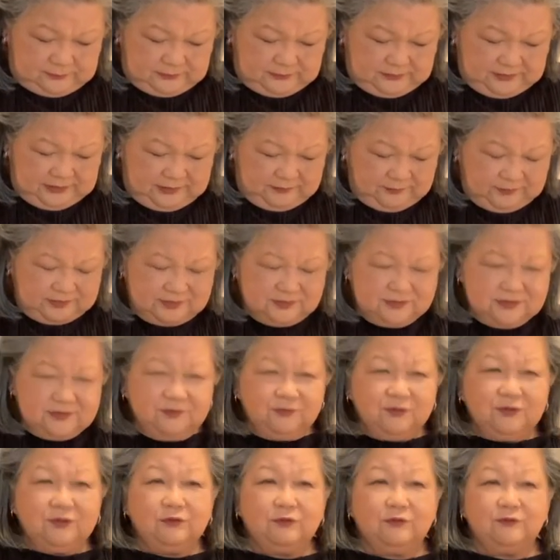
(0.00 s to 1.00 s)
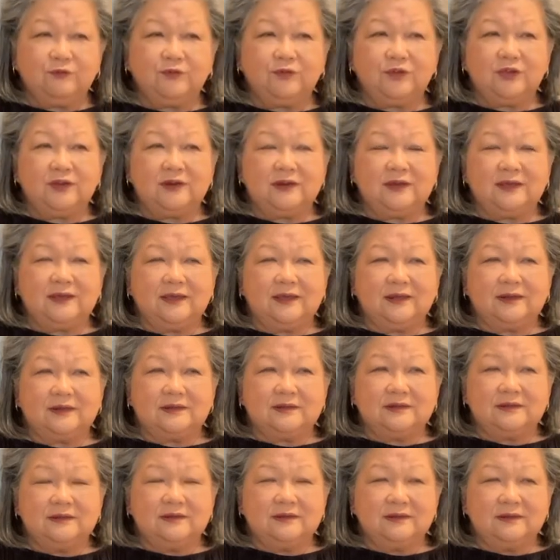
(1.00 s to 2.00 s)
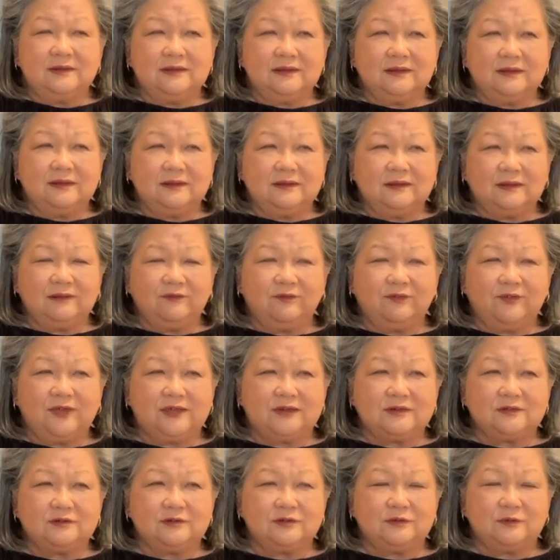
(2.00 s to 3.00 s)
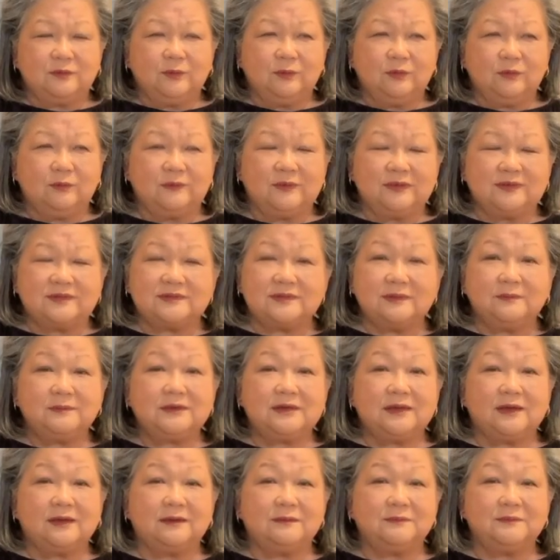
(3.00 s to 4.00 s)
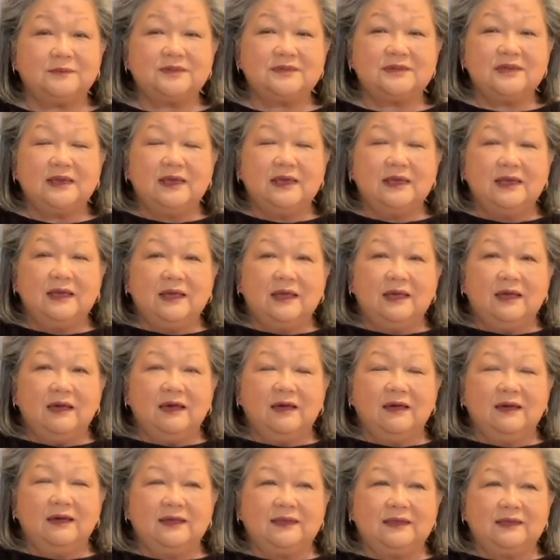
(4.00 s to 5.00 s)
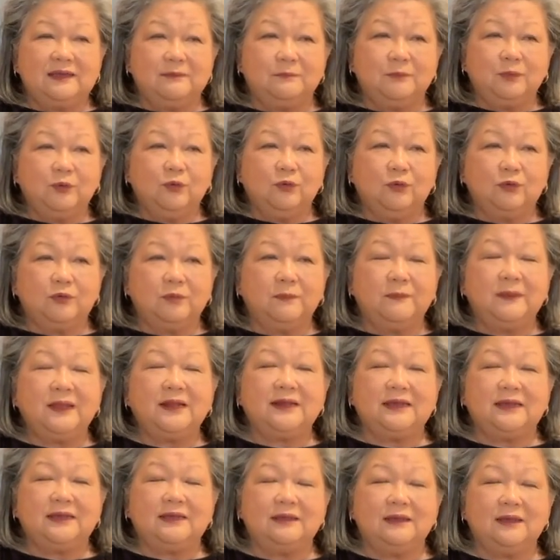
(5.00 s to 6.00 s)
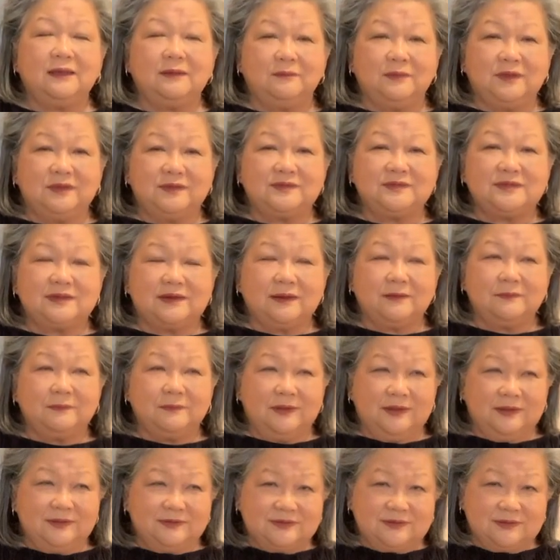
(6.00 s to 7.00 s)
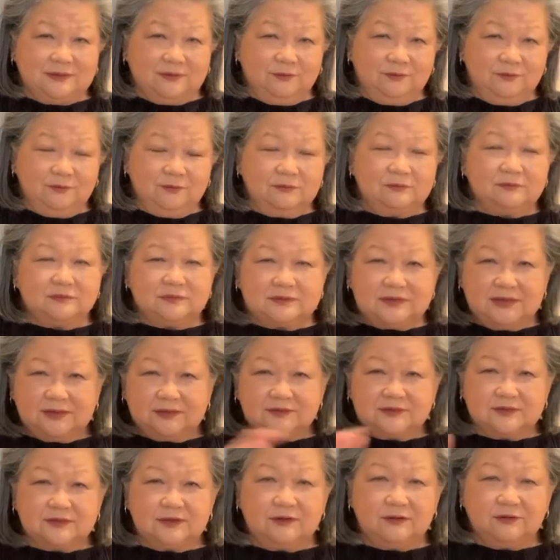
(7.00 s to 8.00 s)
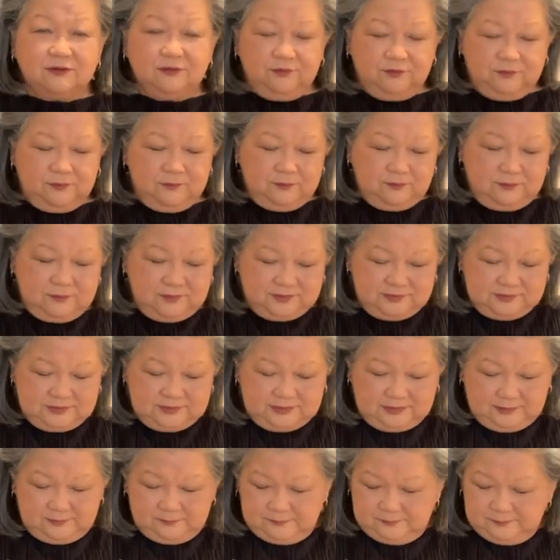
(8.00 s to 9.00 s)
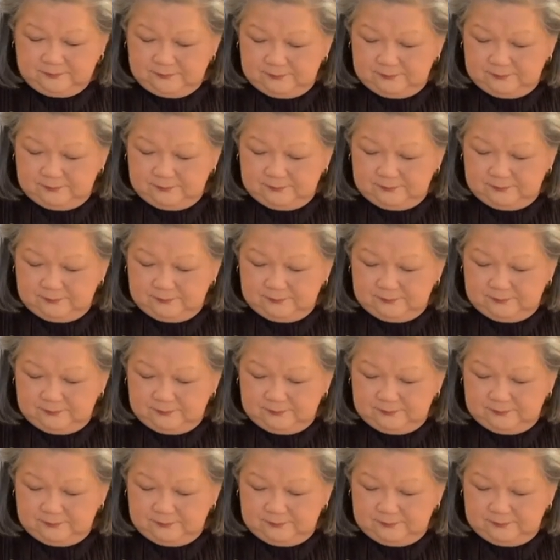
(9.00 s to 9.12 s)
if it's difficult for you to get the fat into the pork mince, sometimes I get pork belly and mince it up myself. Take the skin off, mince it up.